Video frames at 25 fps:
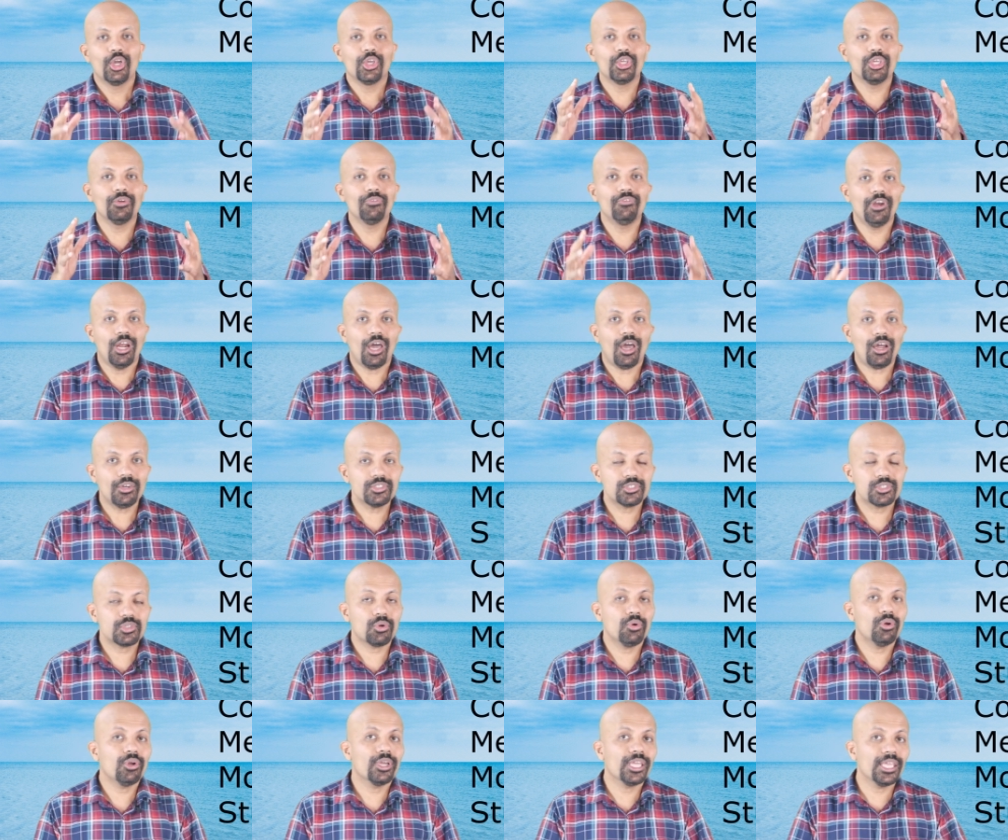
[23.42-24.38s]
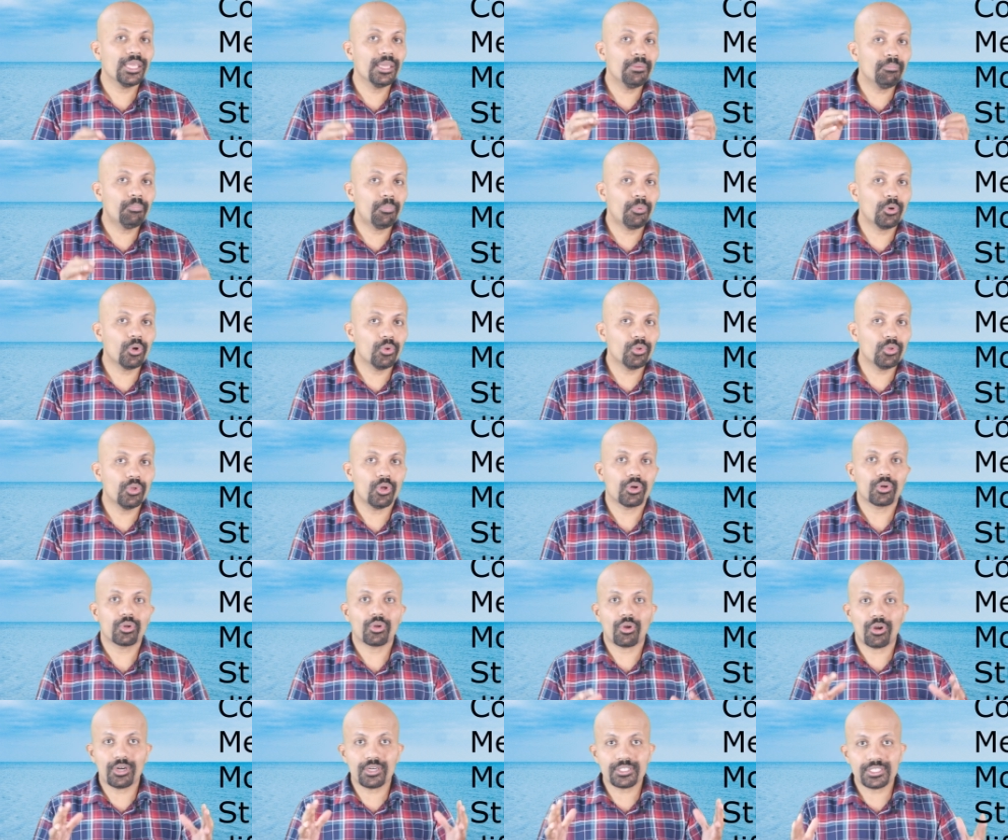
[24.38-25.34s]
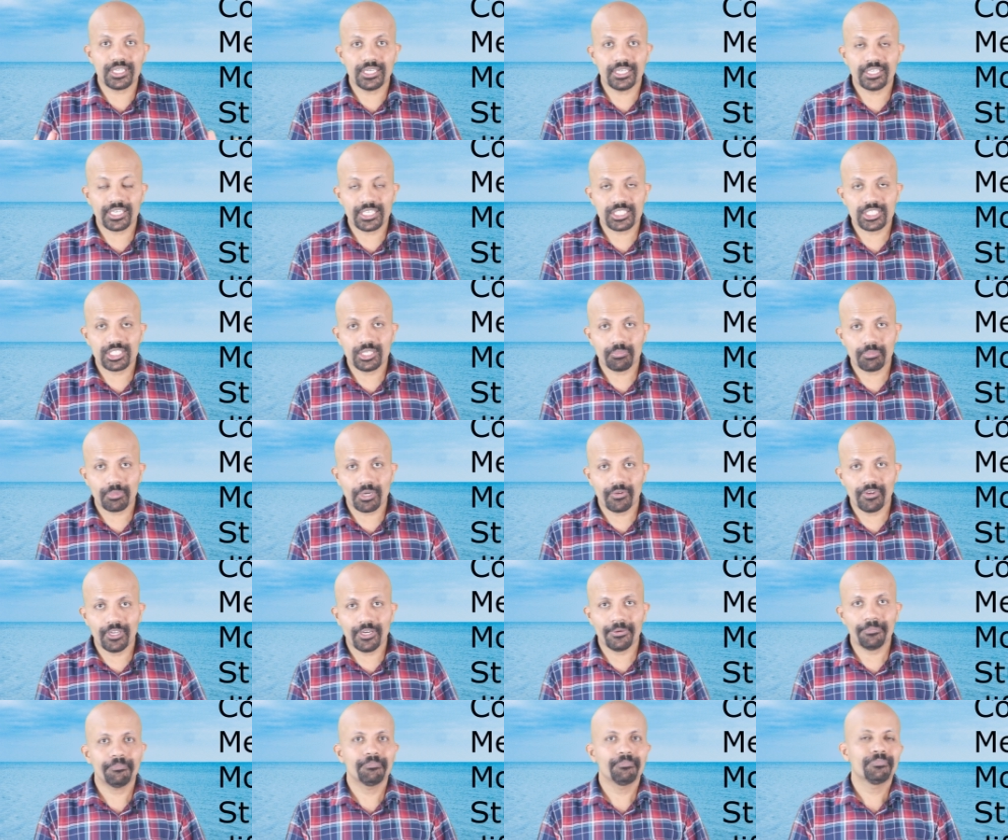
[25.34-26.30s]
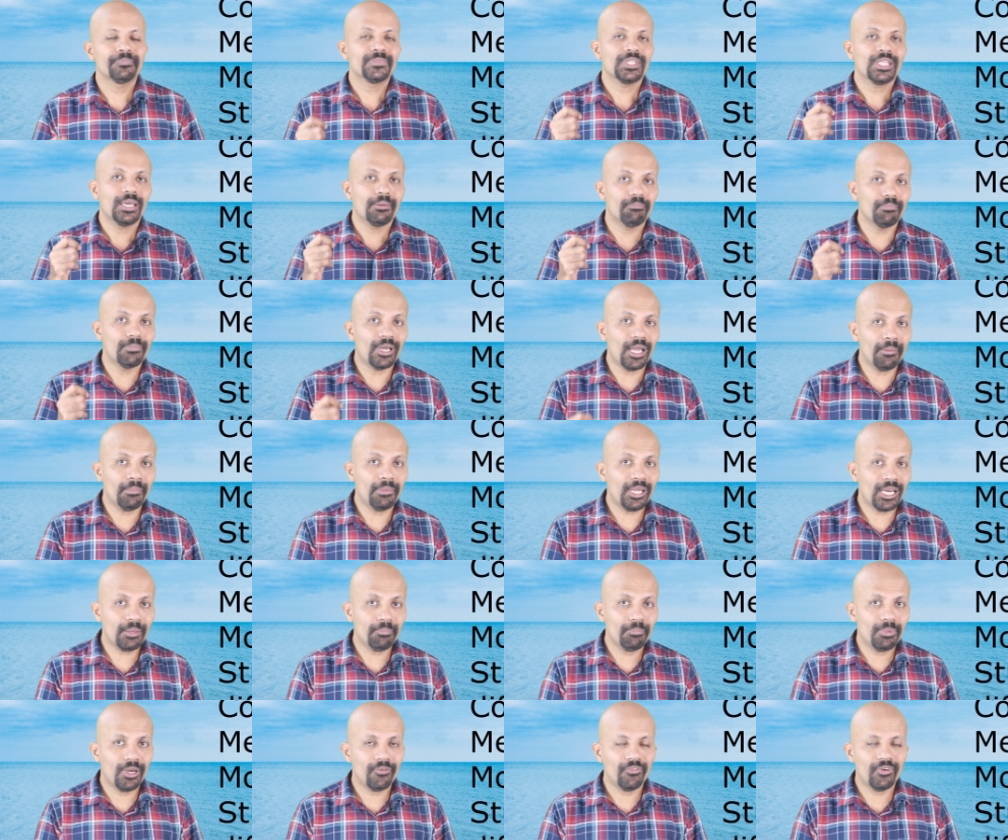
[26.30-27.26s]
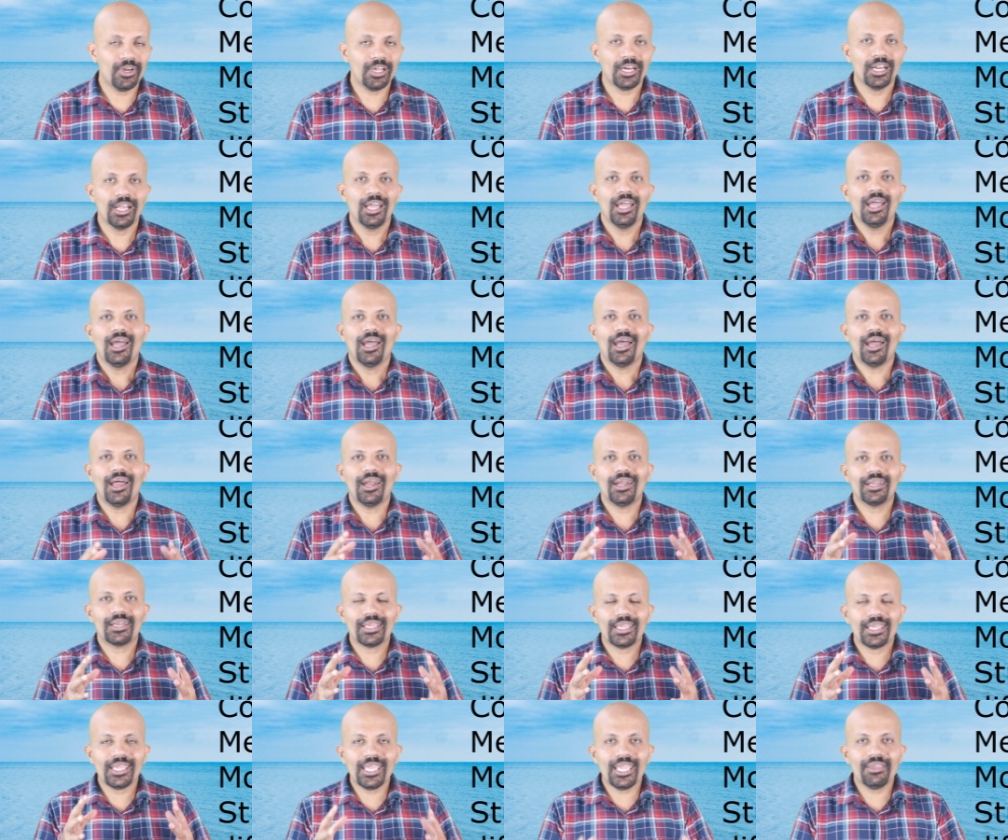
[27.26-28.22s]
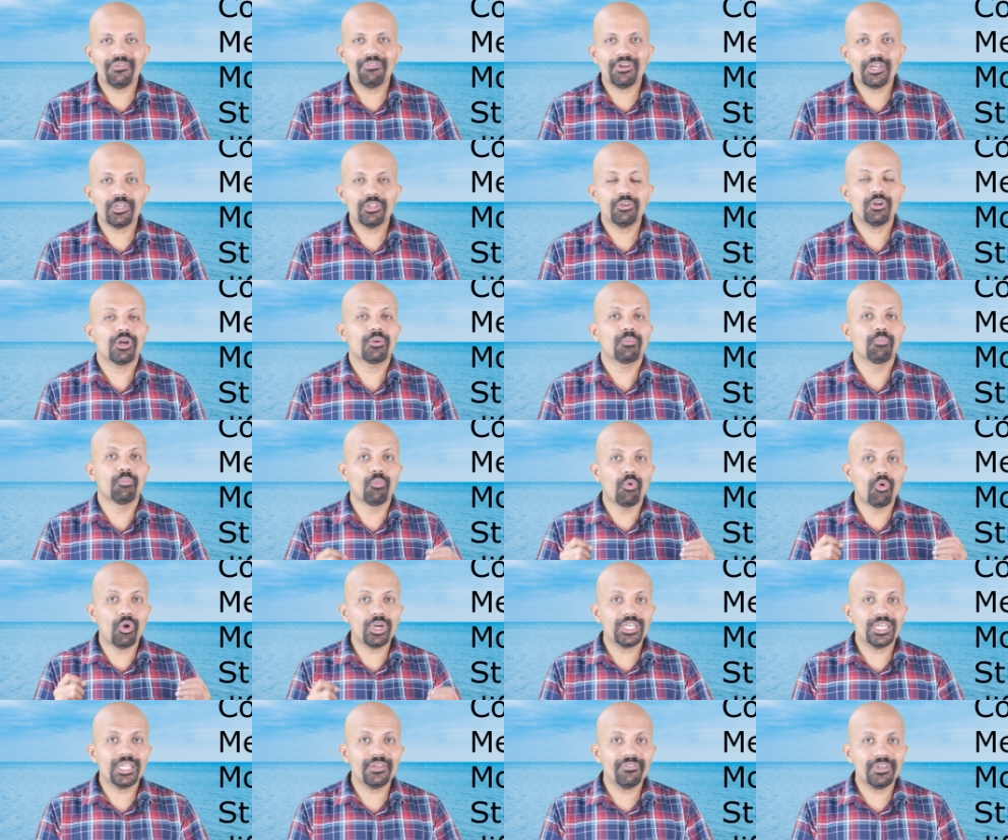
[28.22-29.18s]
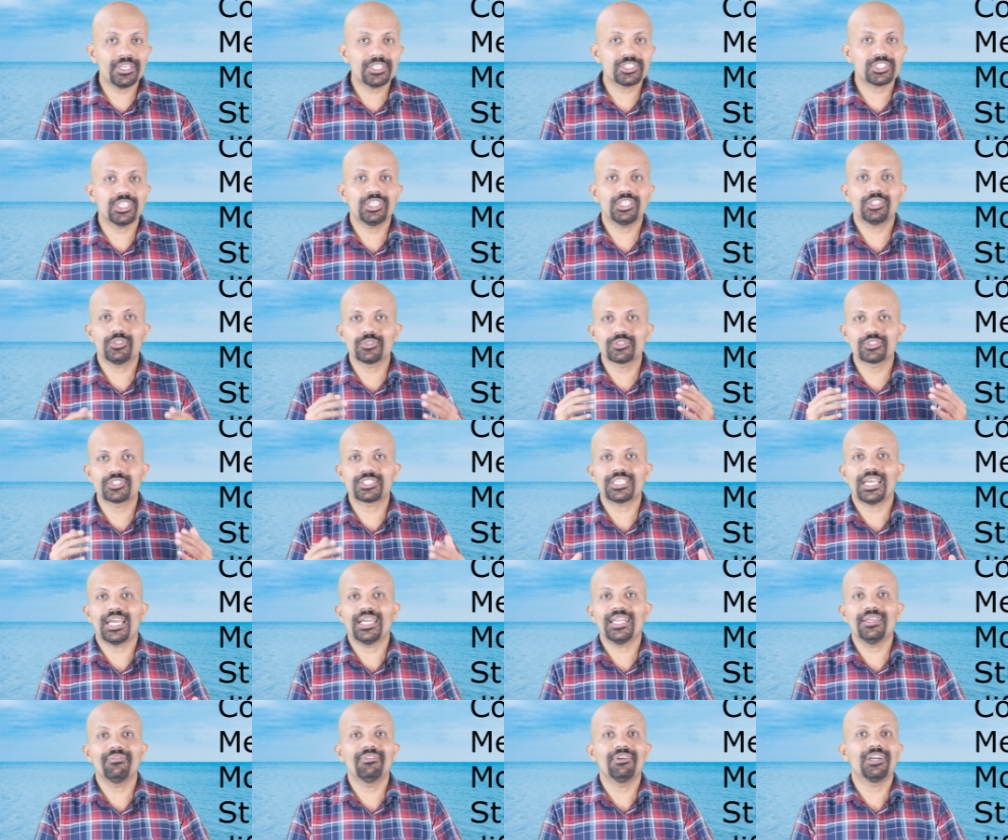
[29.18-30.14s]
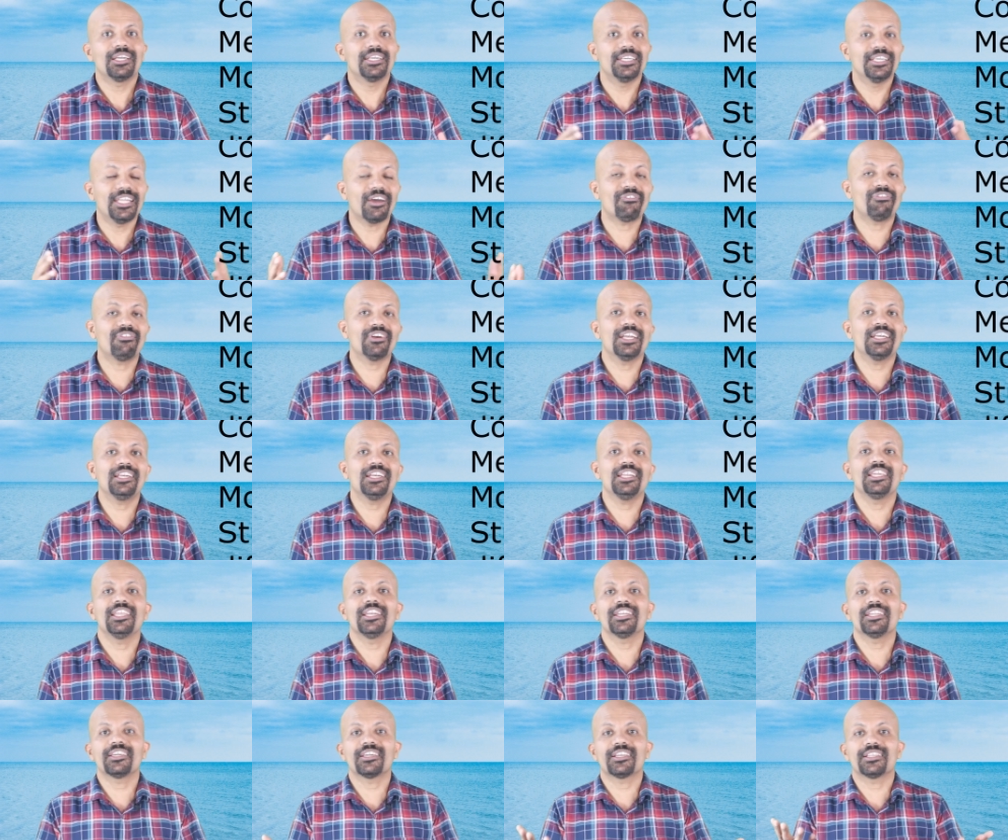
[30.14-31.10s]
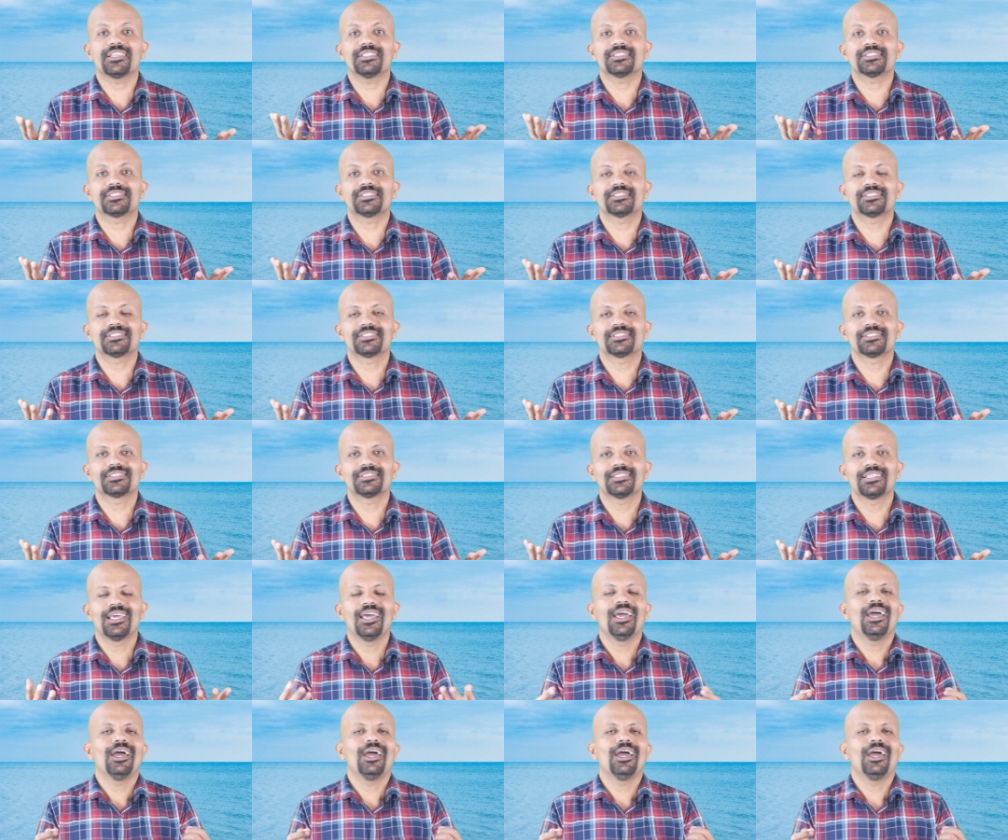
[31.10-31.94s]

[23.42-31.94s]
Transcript: You will also improve your concentration power, memory power and even your motivation to study will definitely increase.